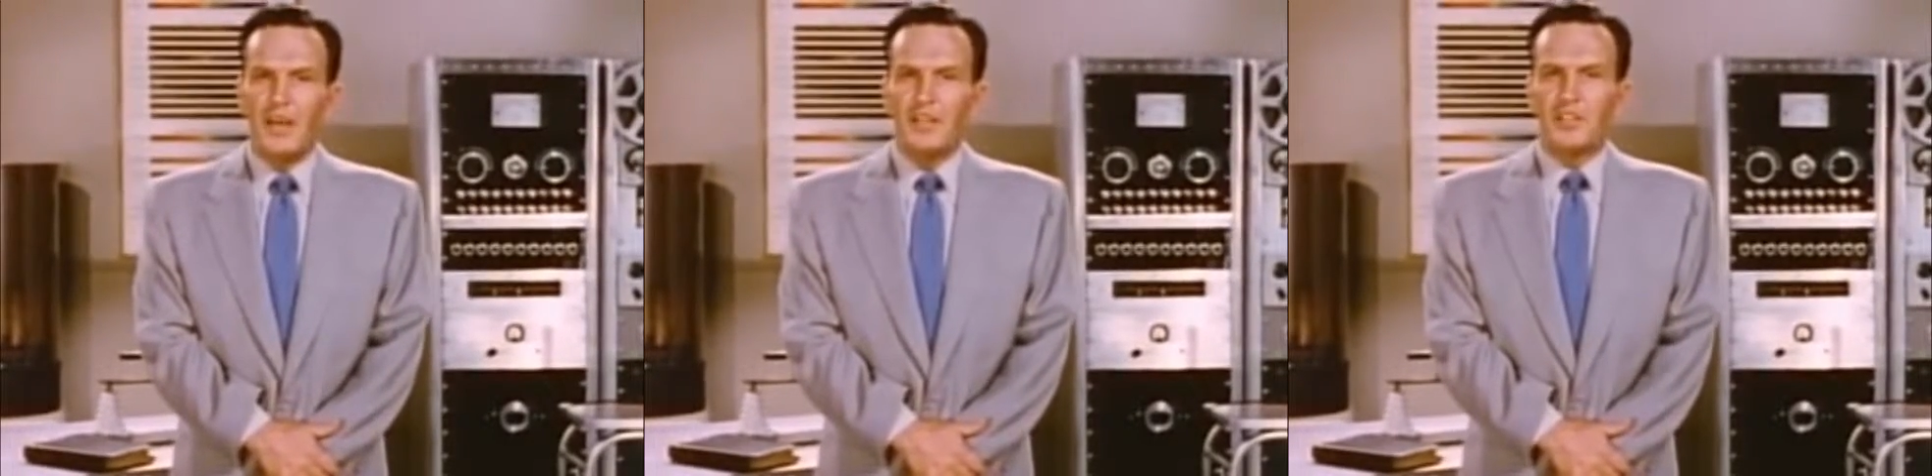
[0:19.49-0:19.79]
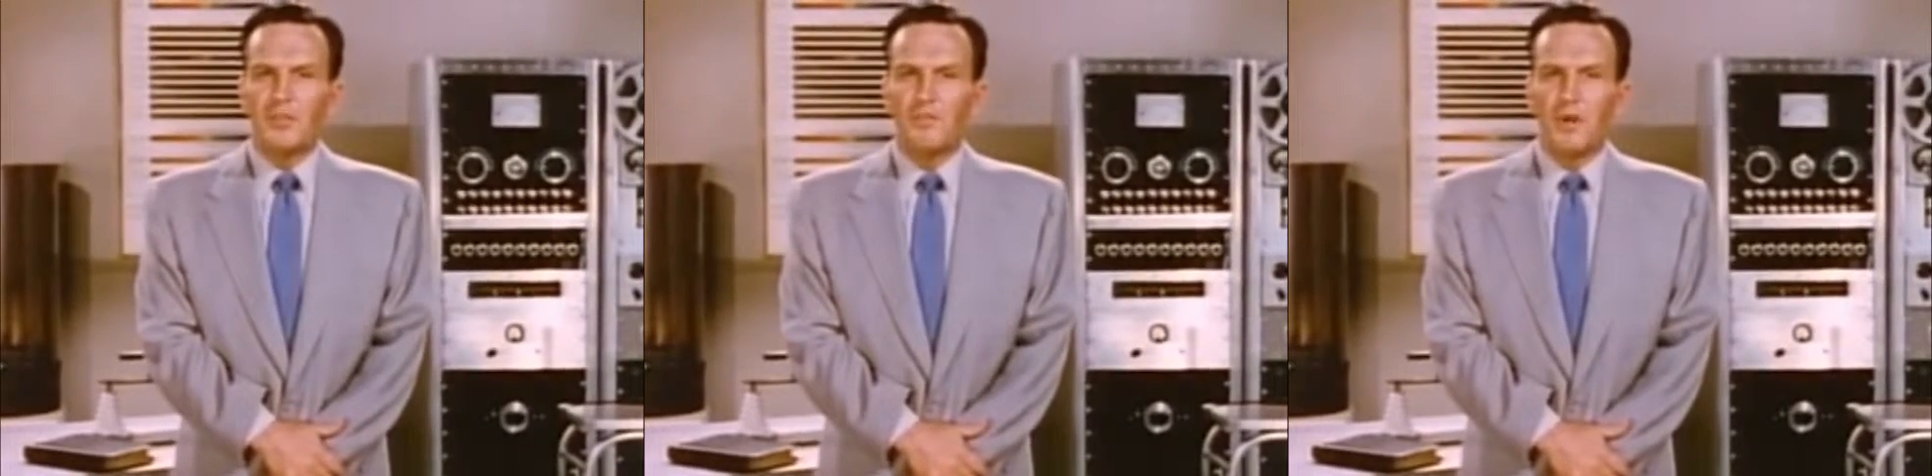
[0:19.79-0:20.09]

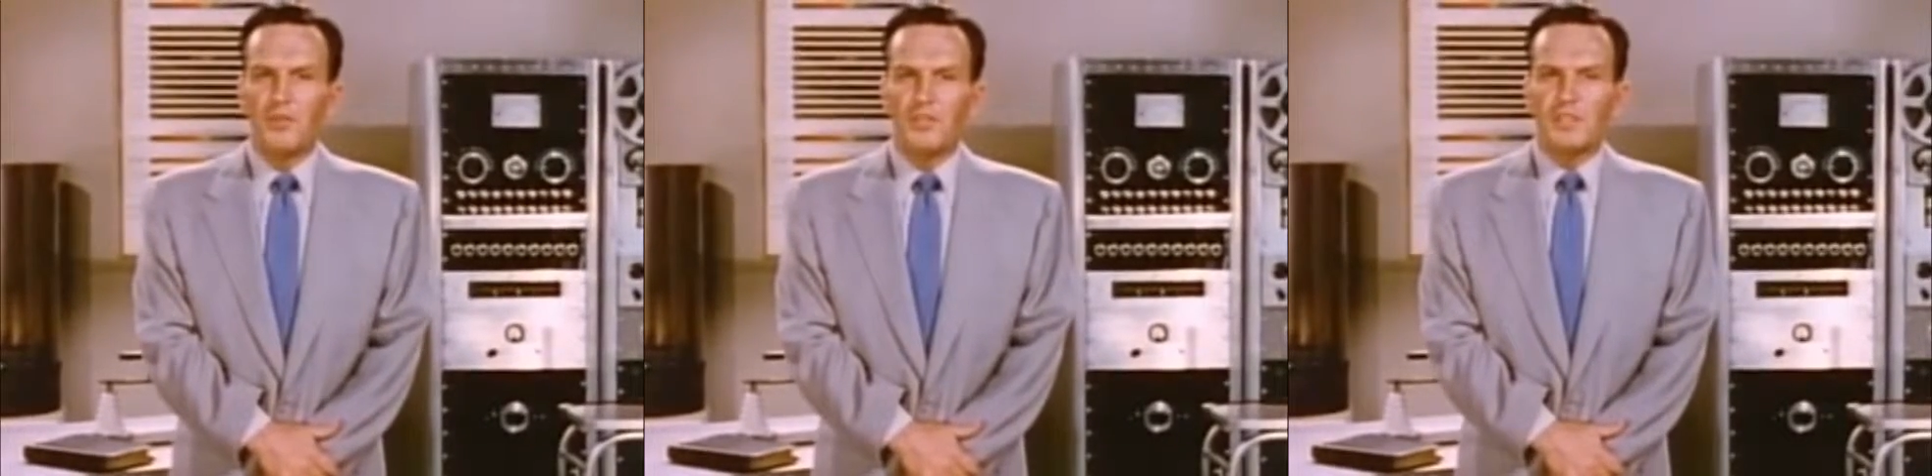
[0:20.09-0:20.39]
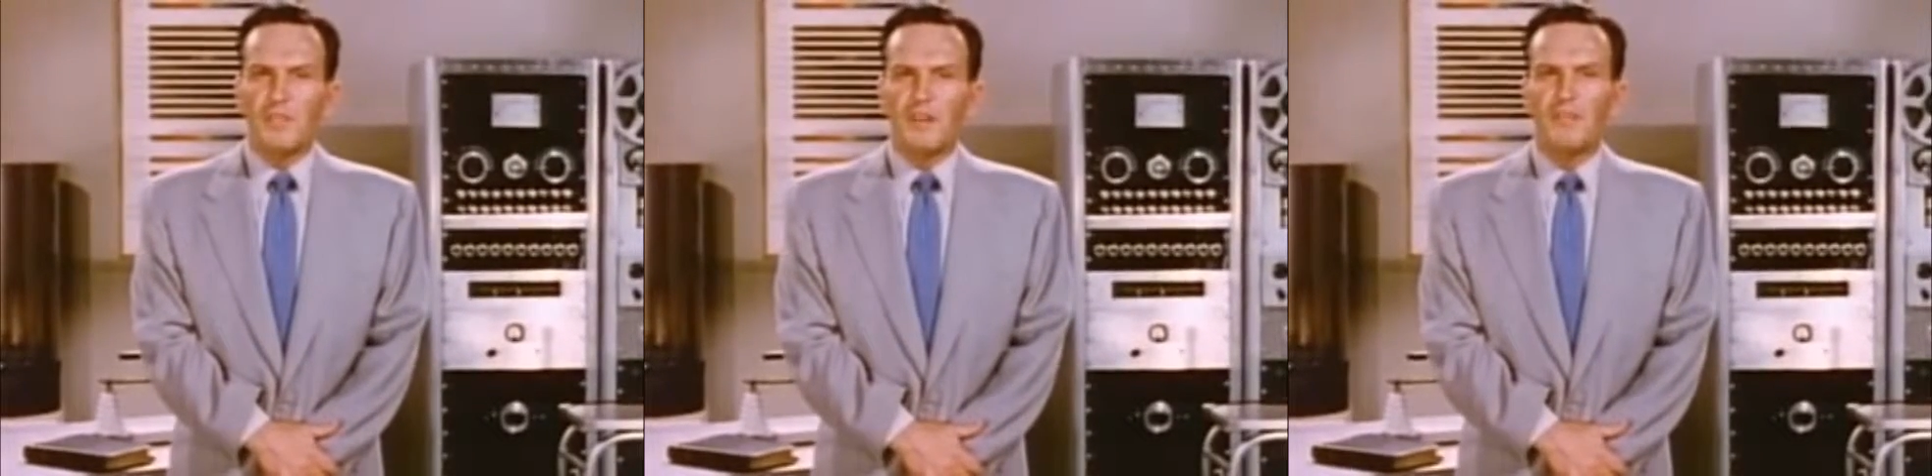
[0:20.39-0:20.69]
is
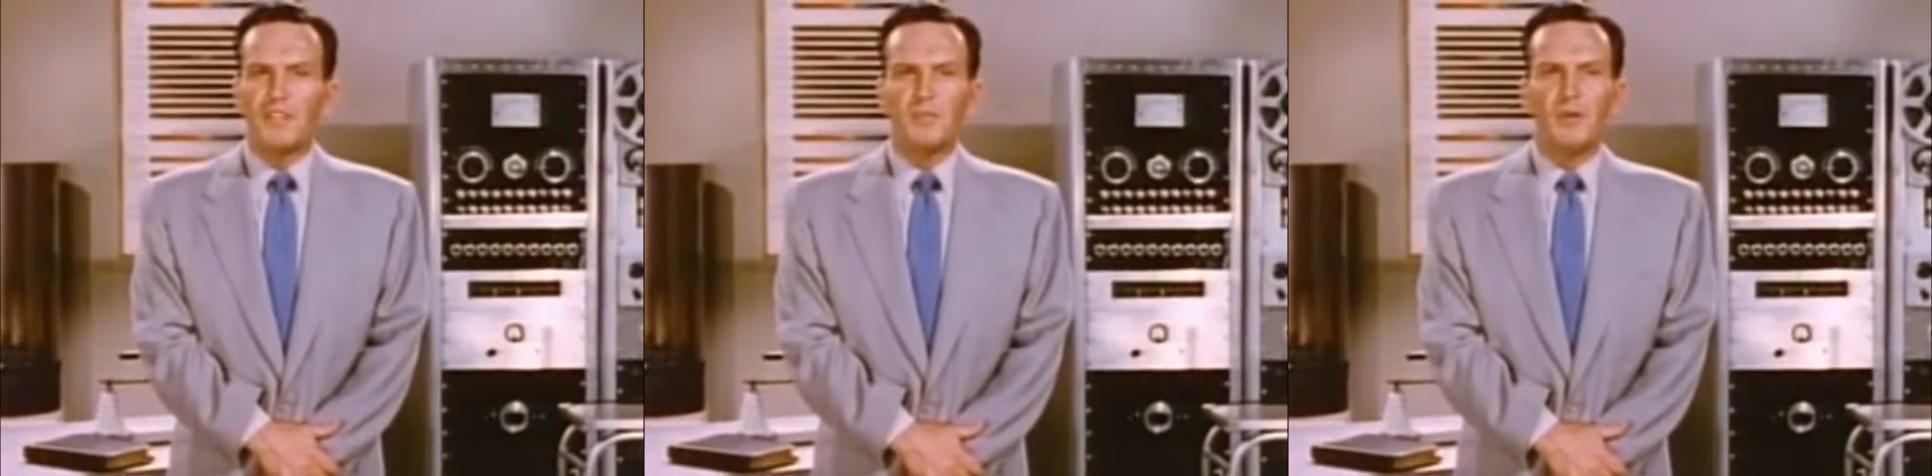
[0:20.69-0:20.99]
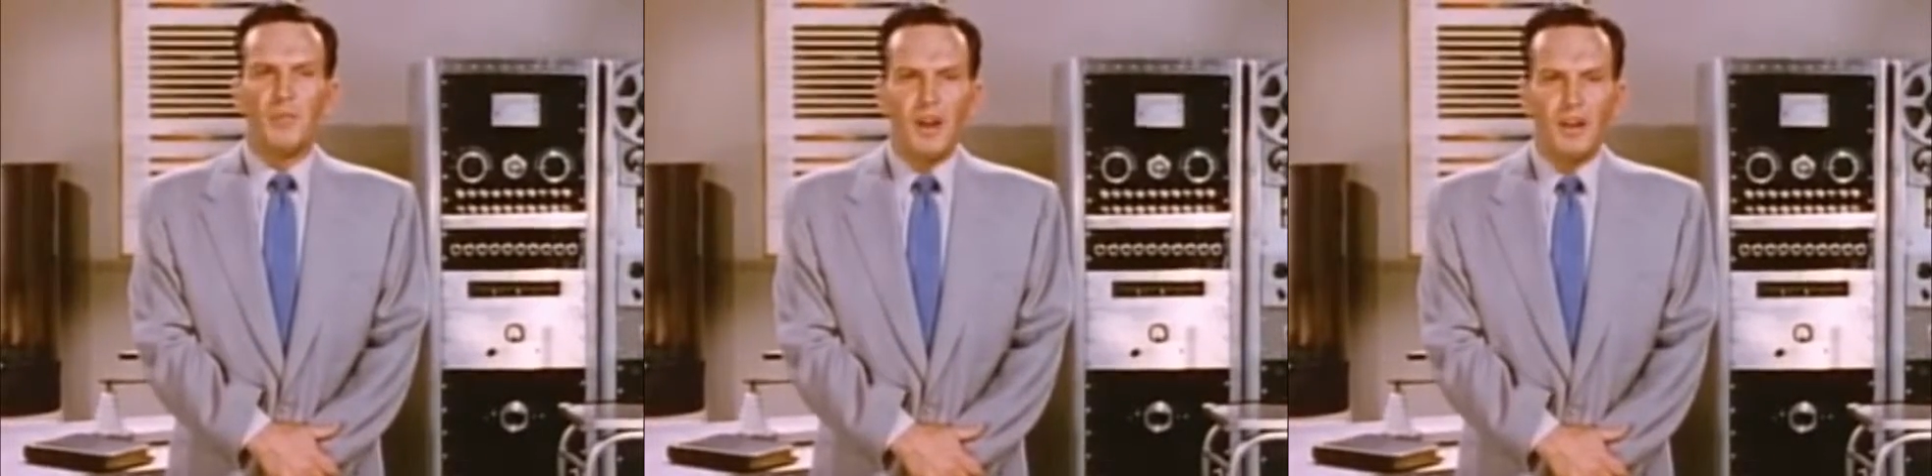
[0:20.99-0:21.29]
composed of
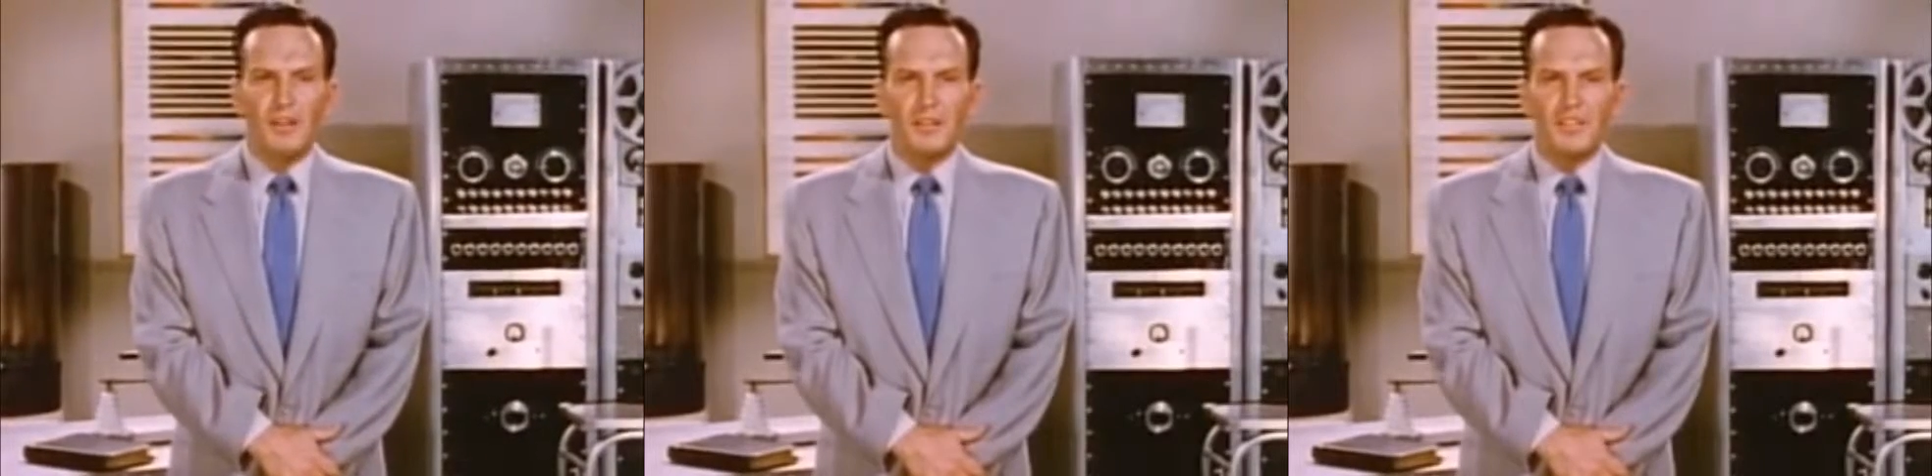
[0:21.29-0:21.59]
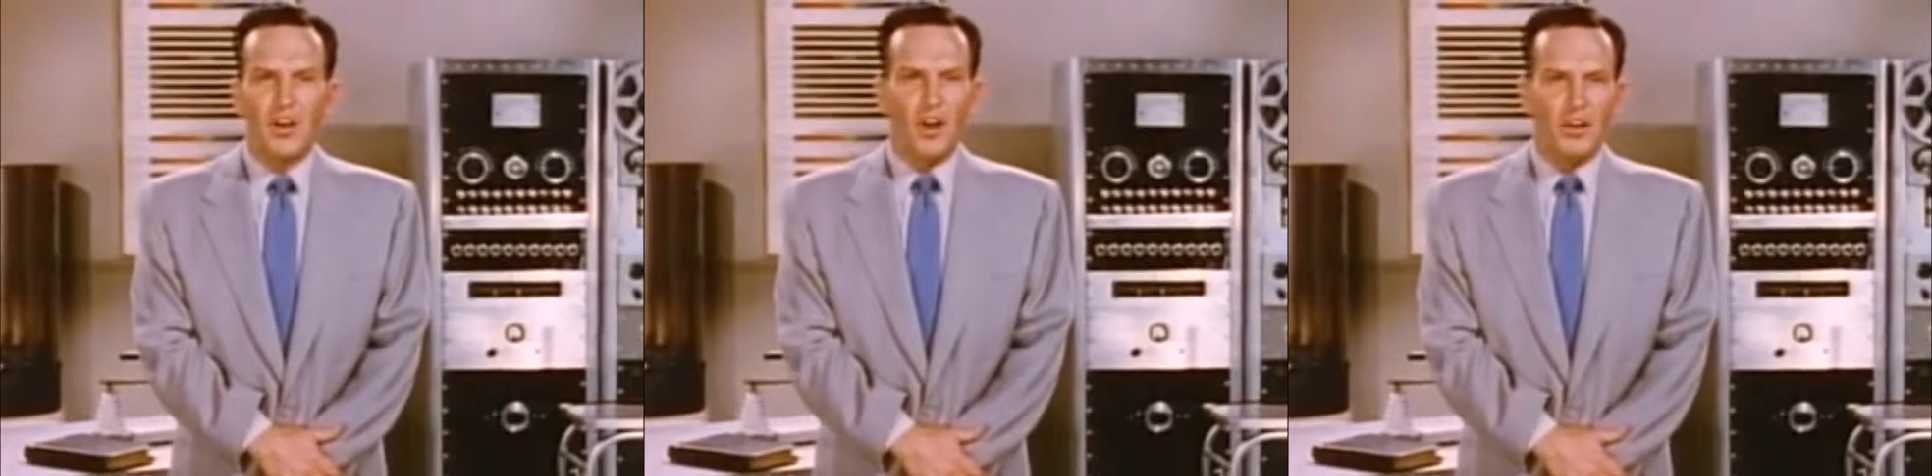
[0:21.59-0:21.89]
invisible
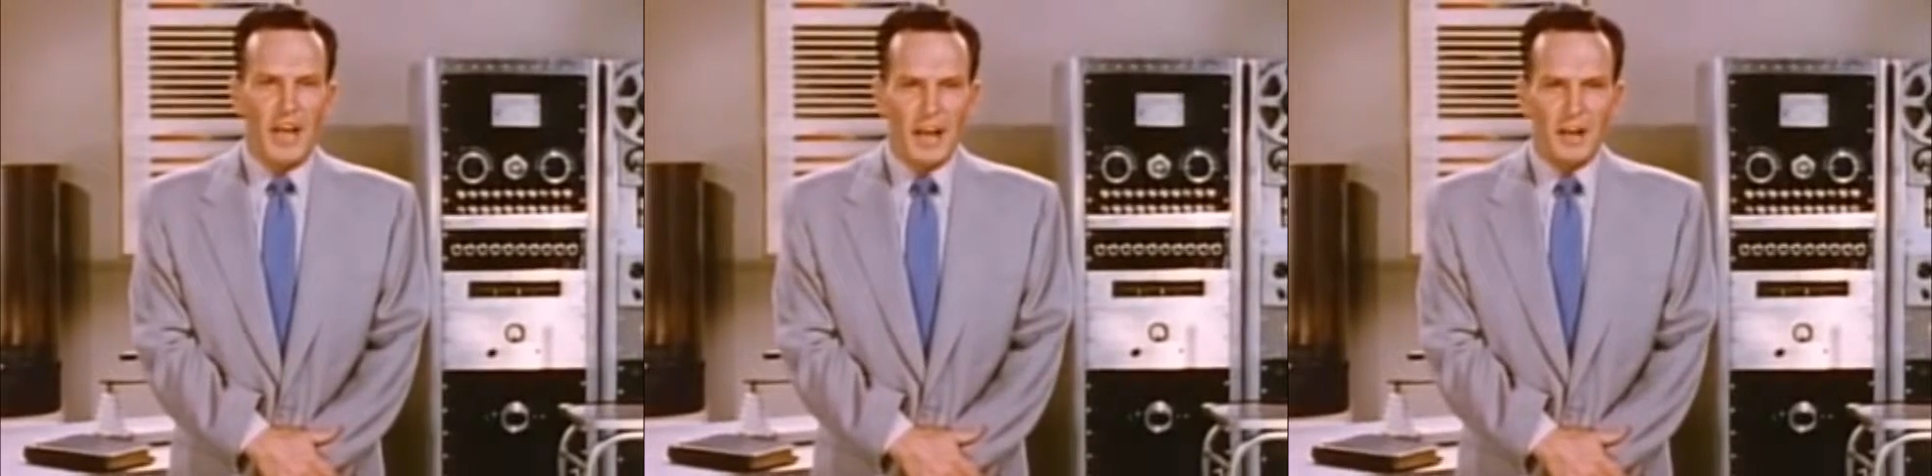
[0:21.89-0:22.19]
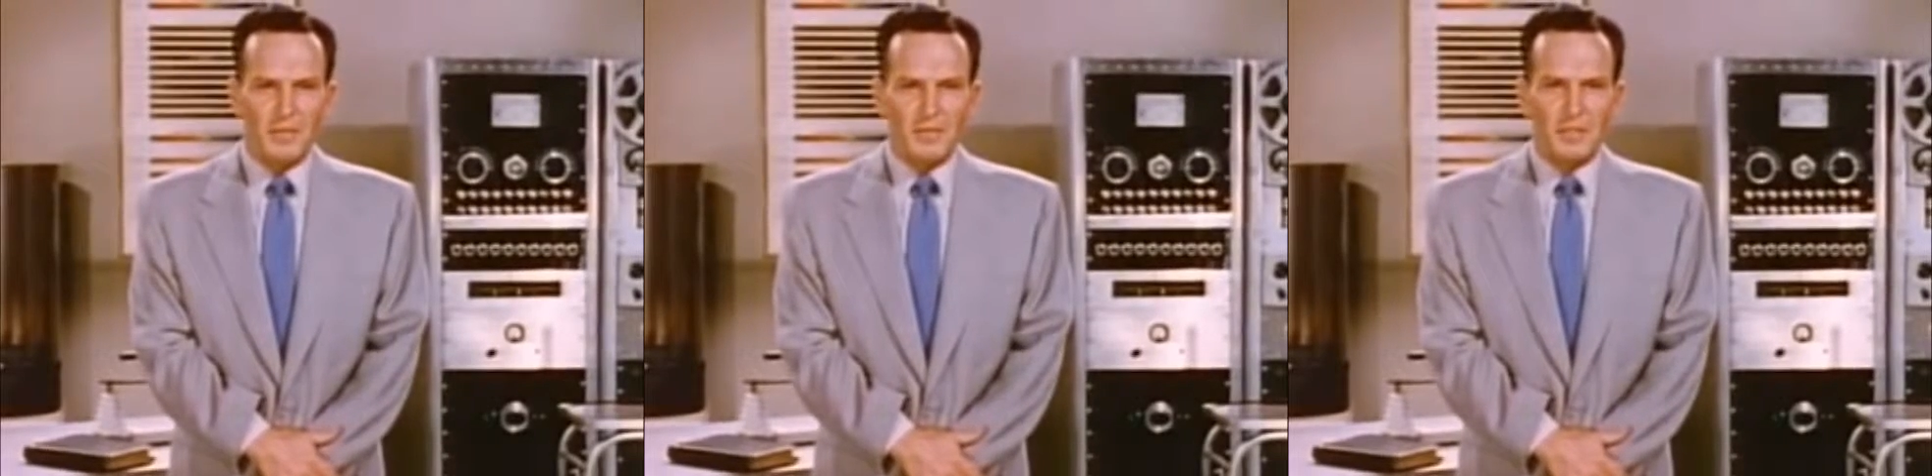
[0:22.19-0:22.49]
particles called
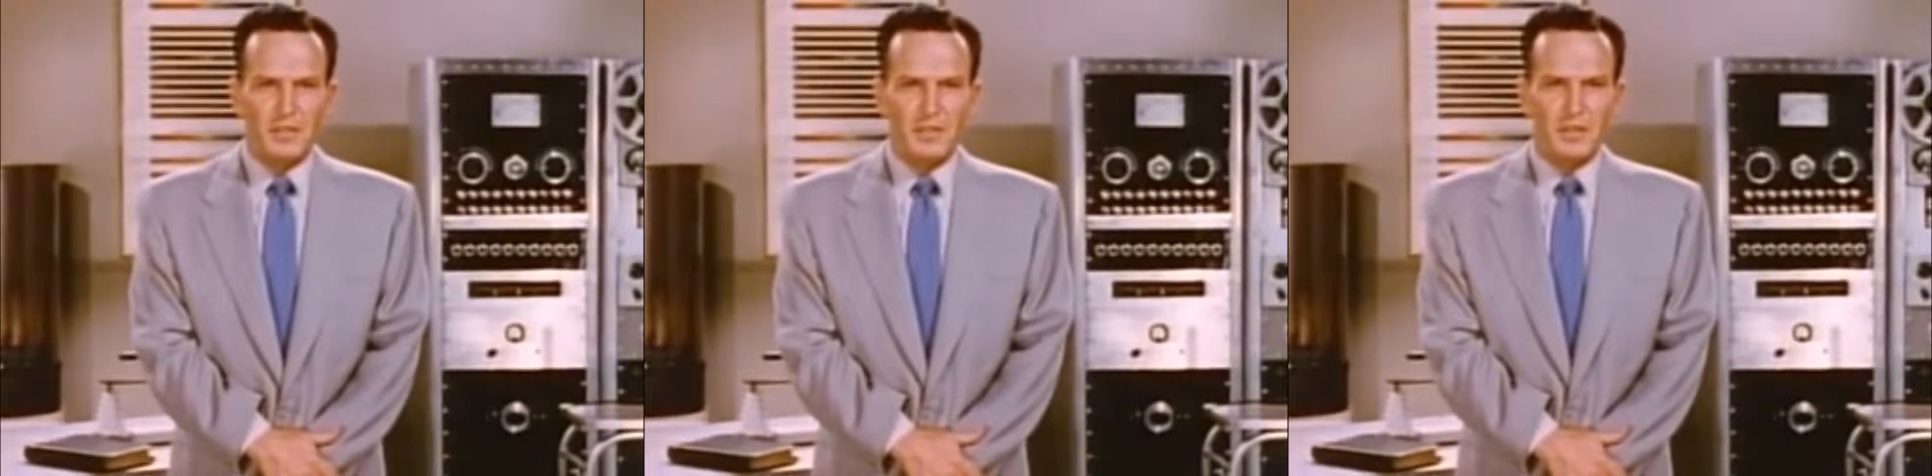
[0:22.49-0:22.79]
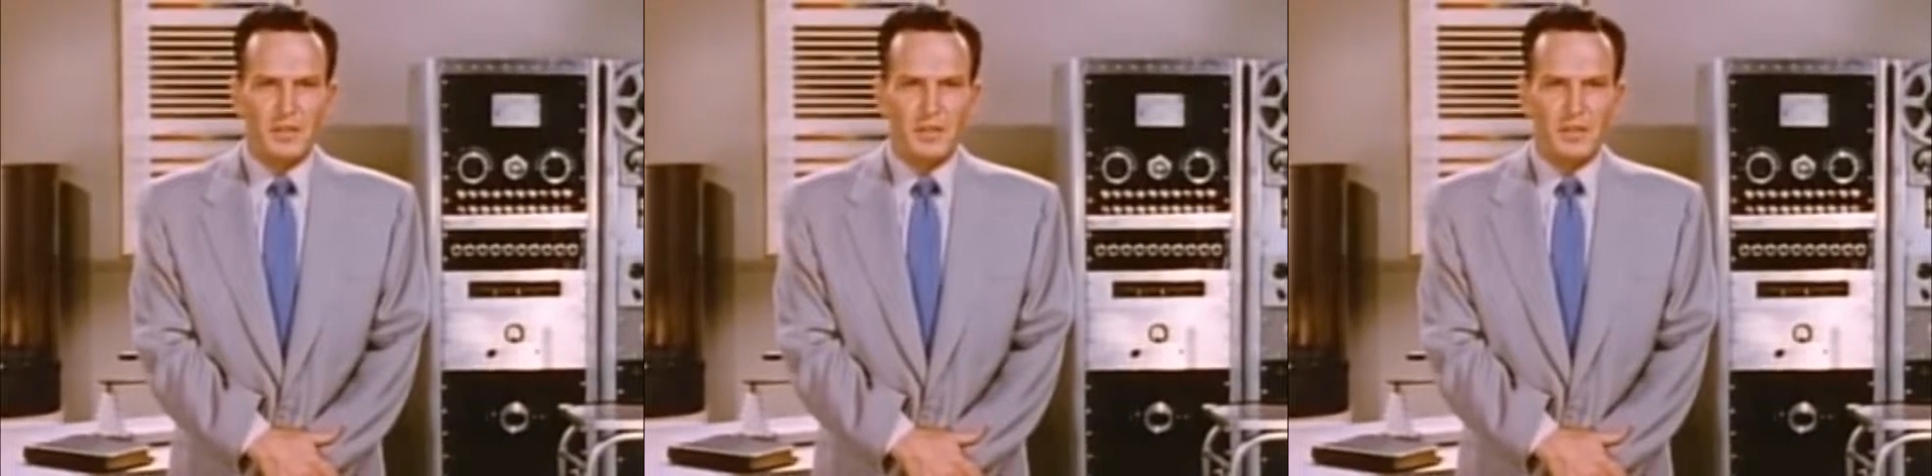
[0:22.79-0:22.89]
atoms,